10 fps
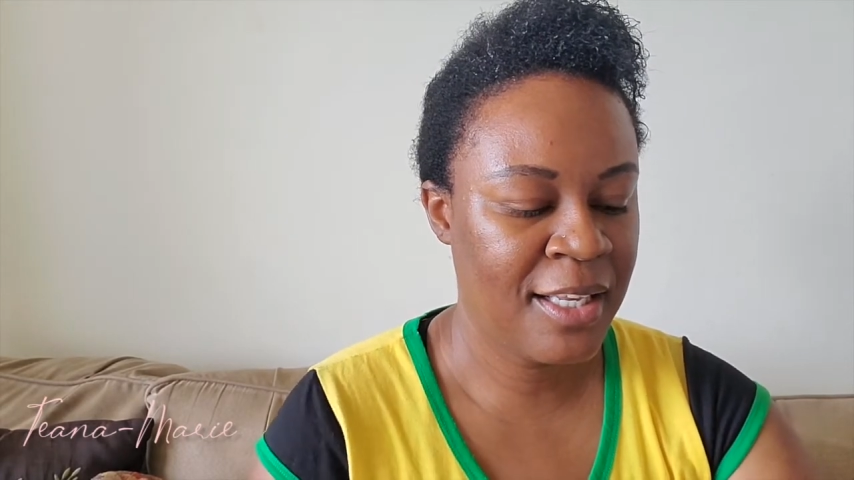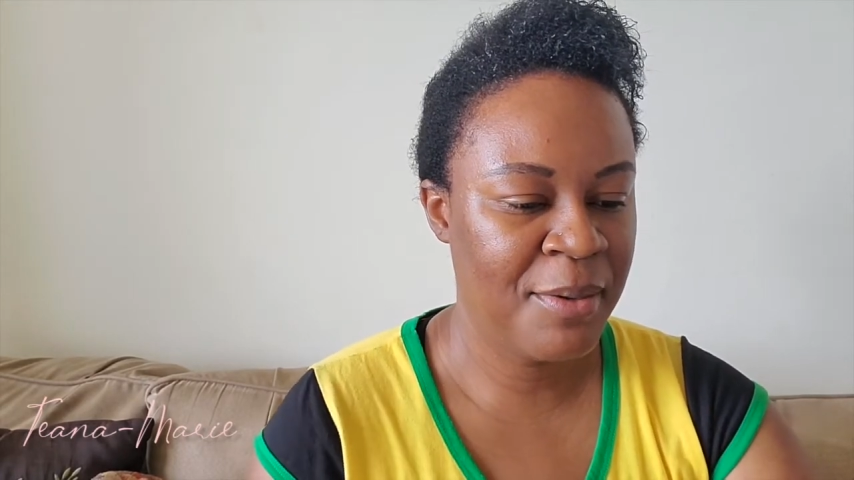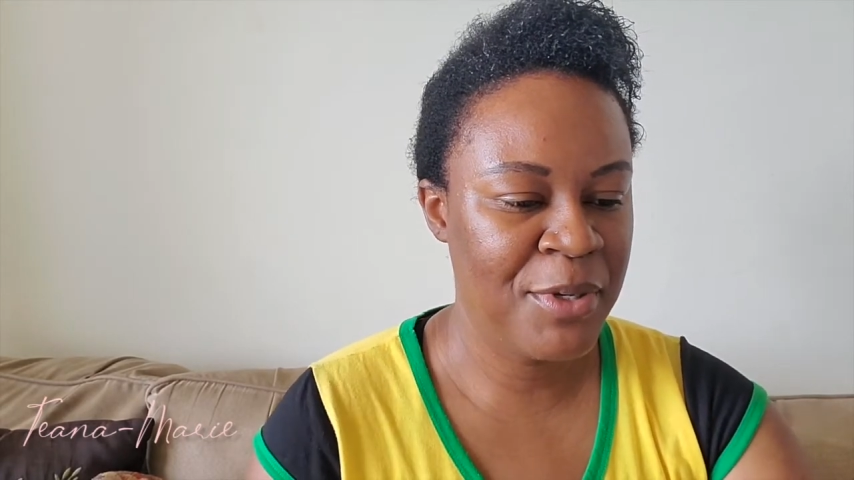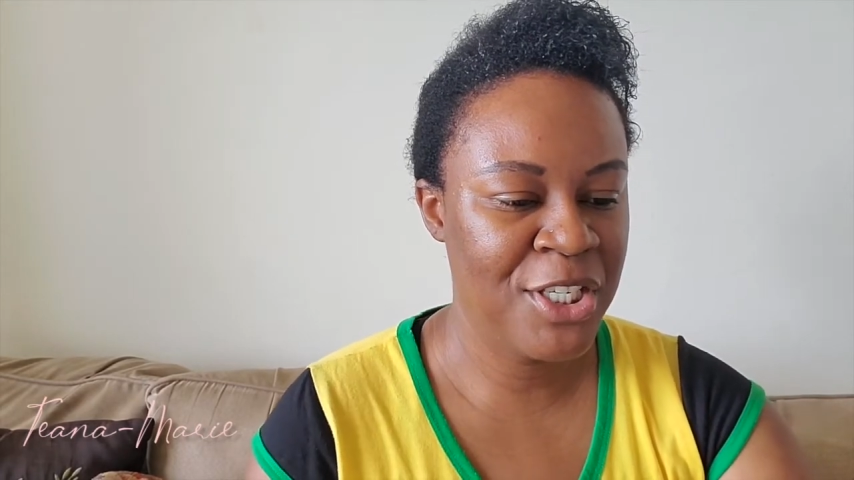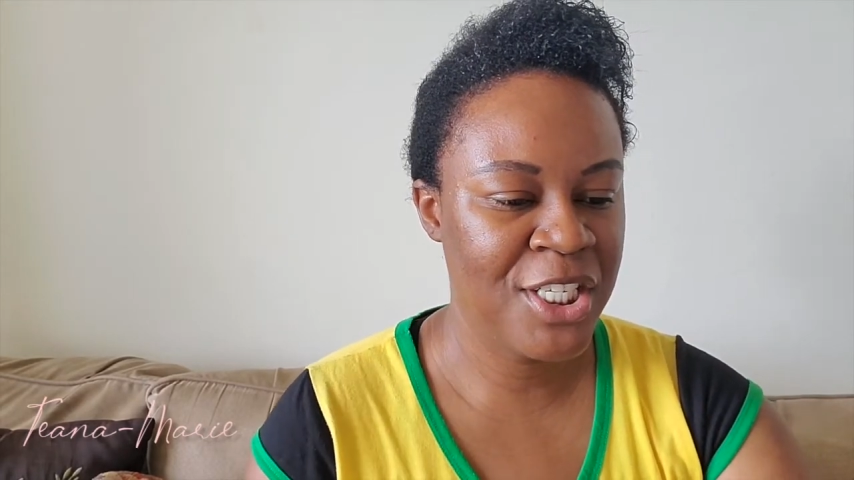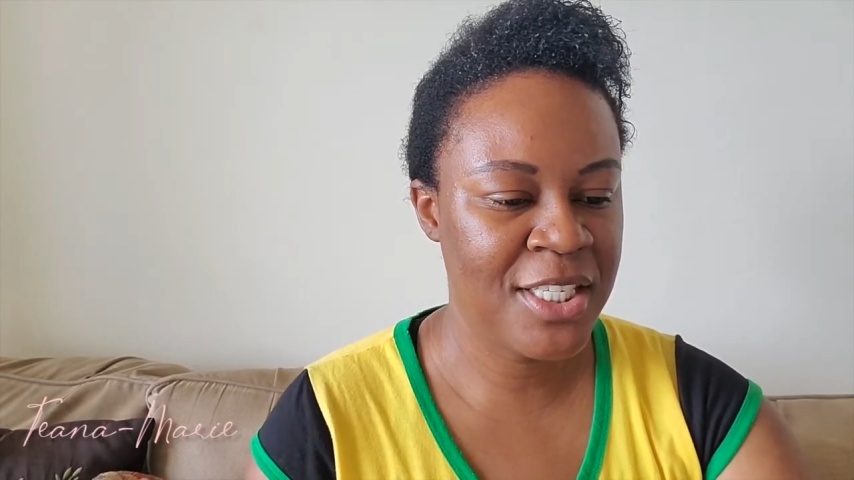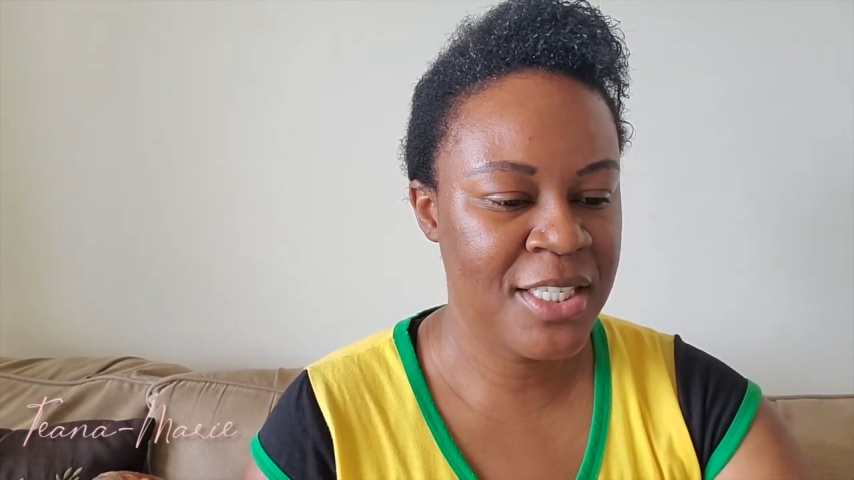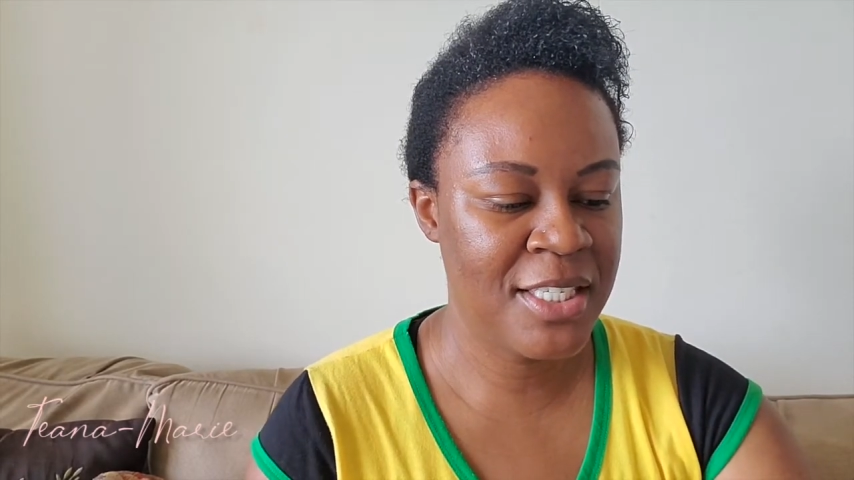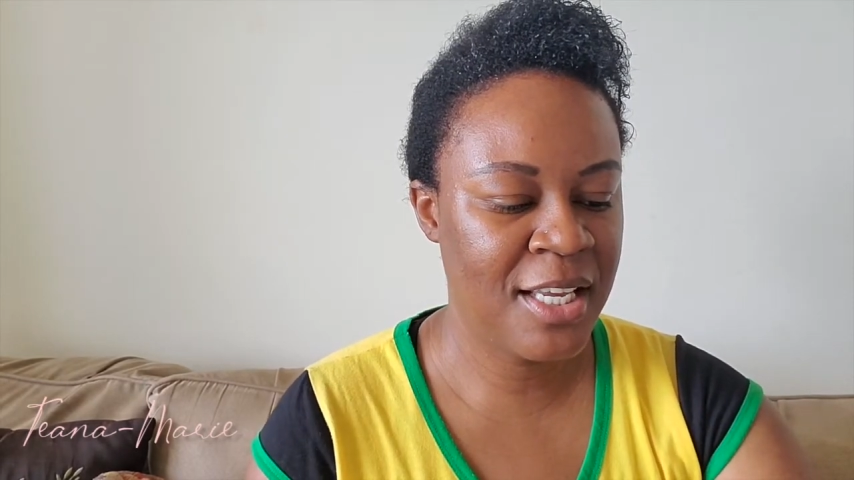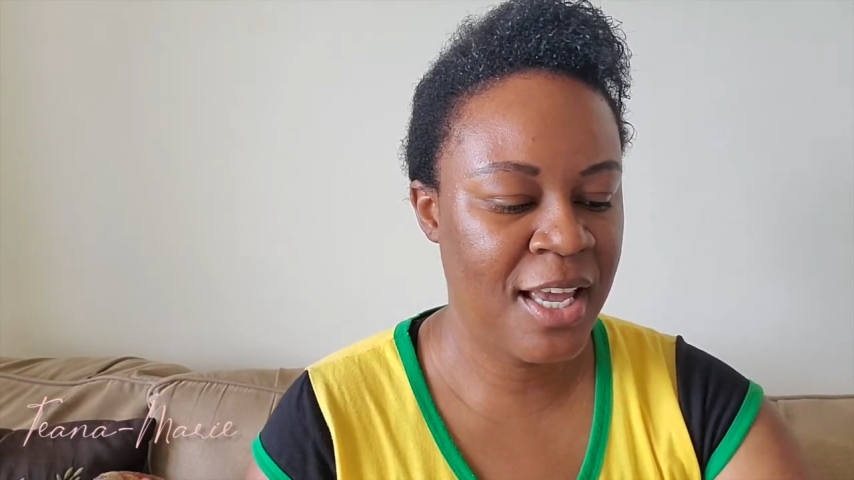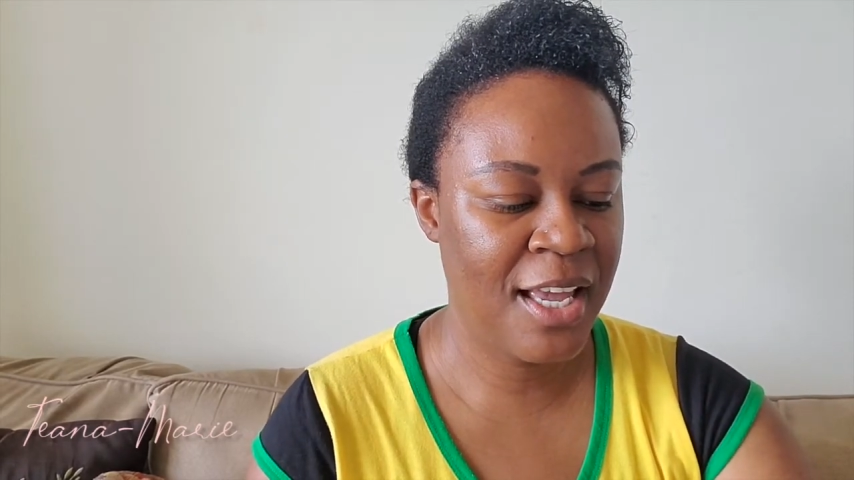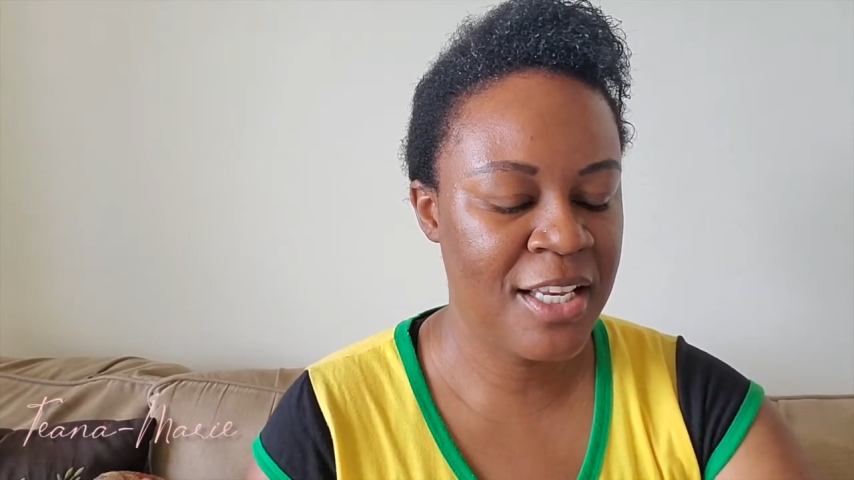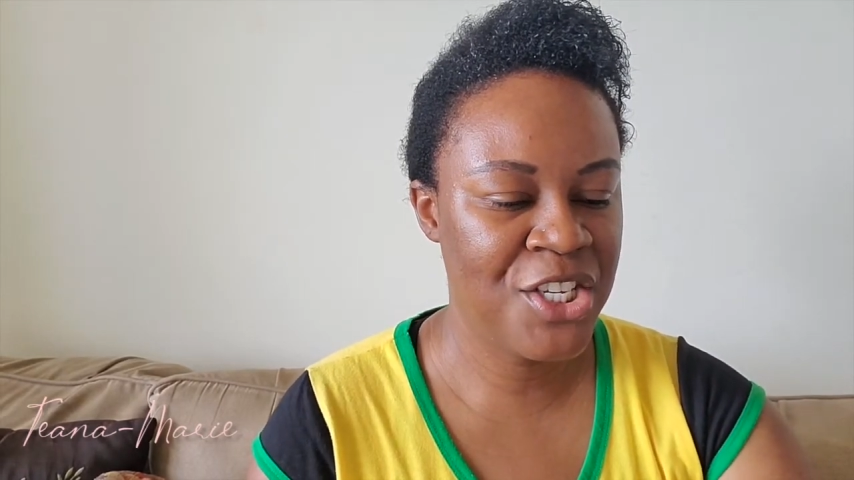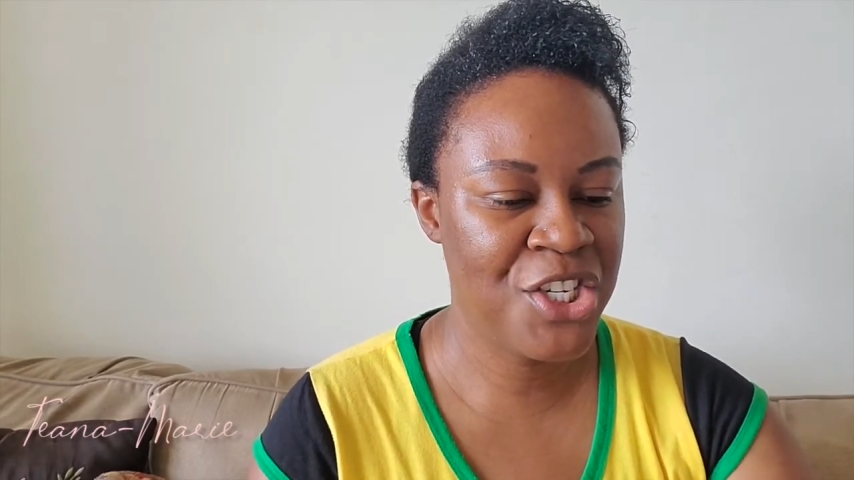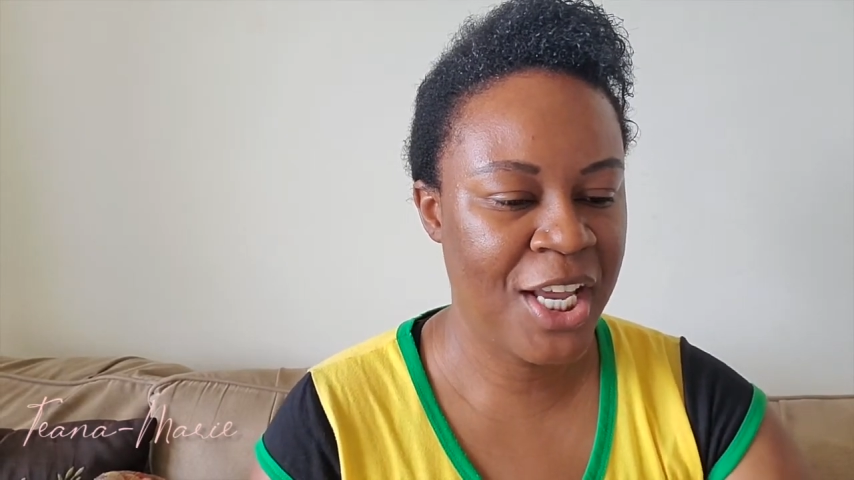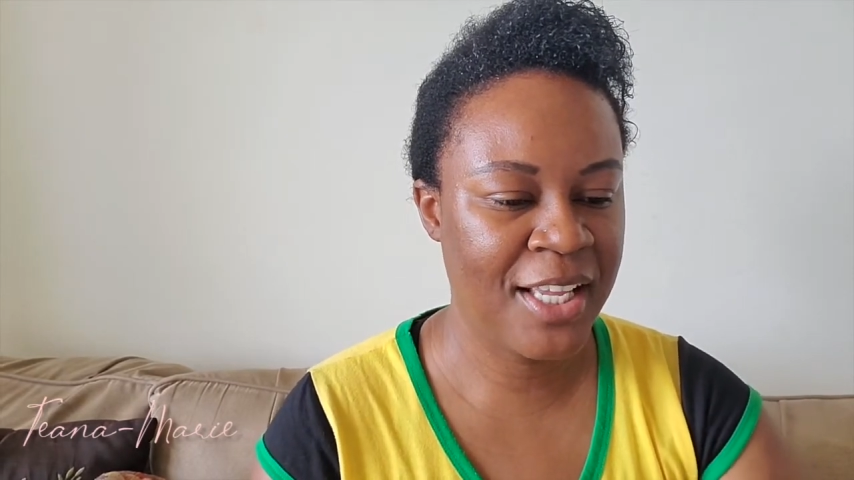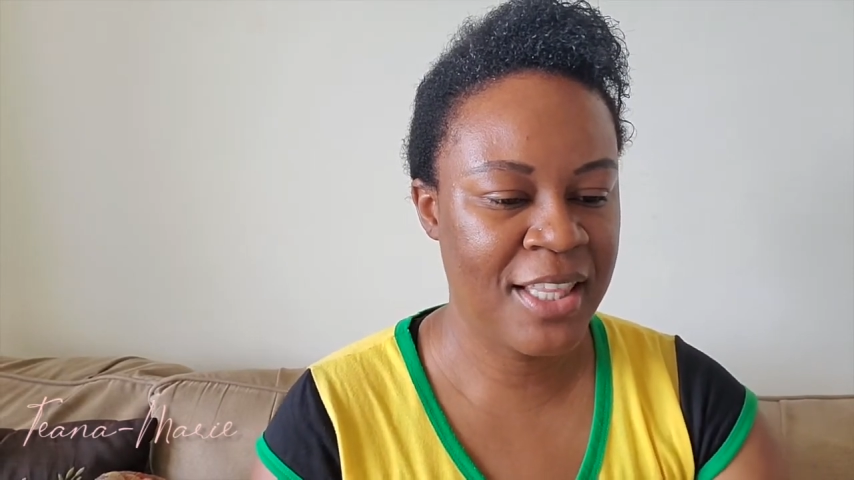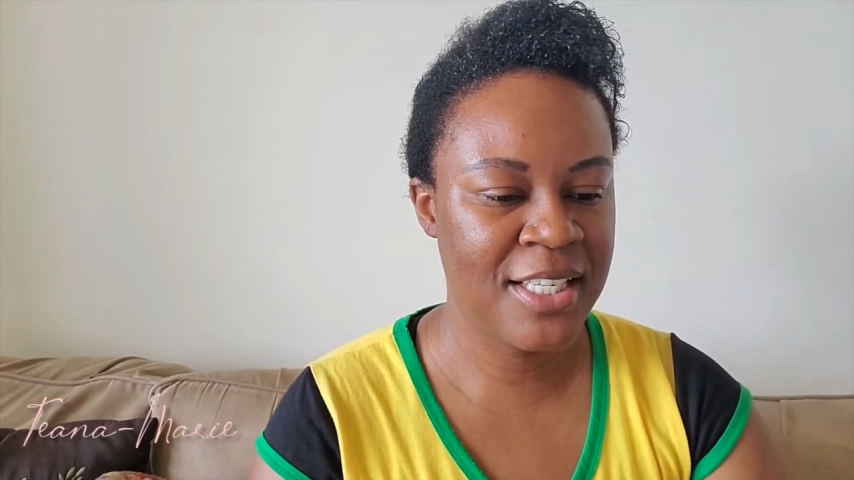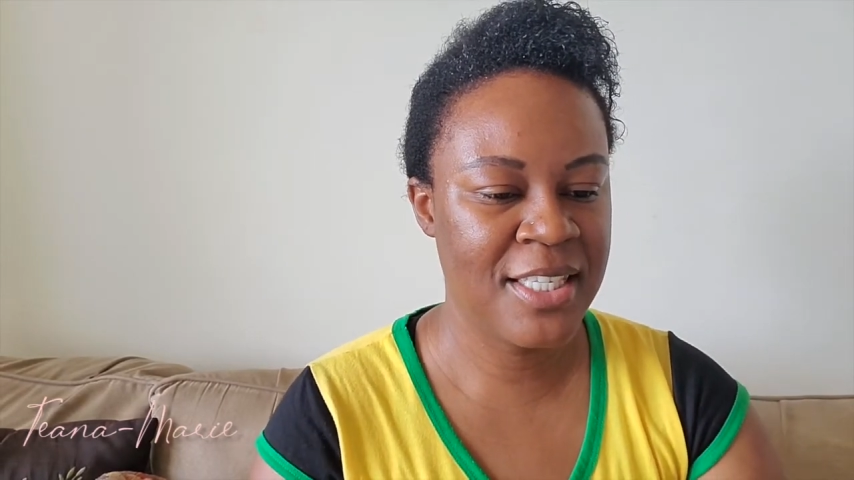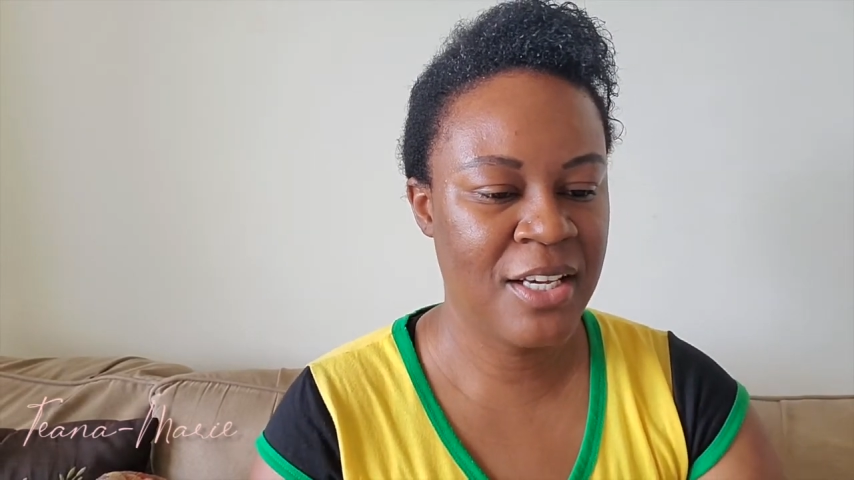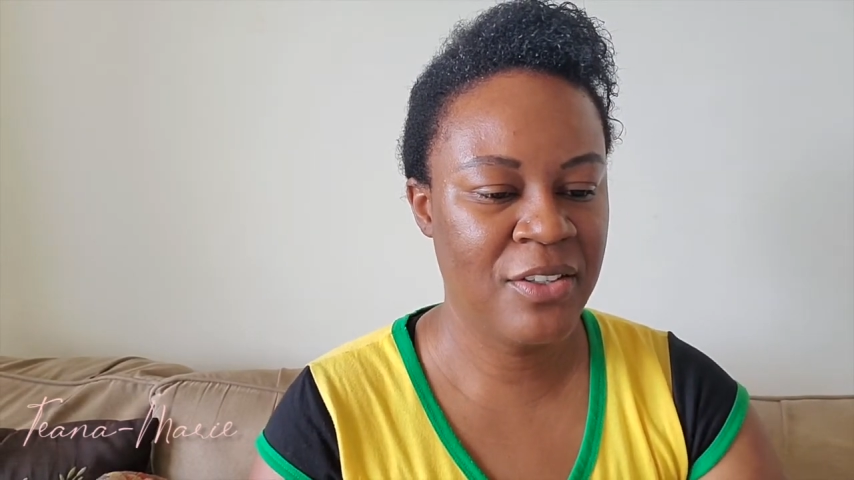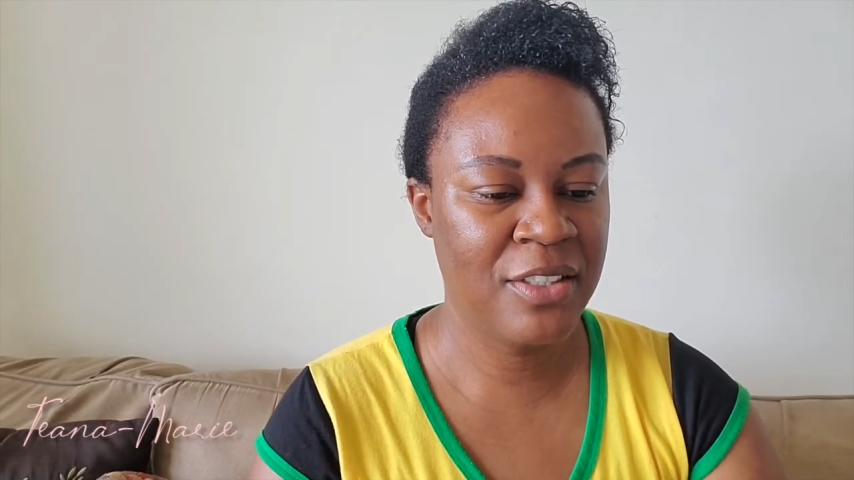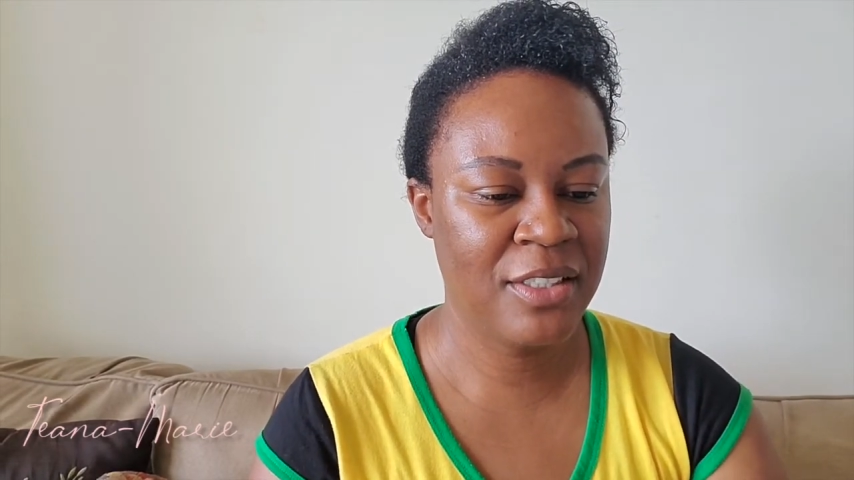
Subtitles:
me just check this out.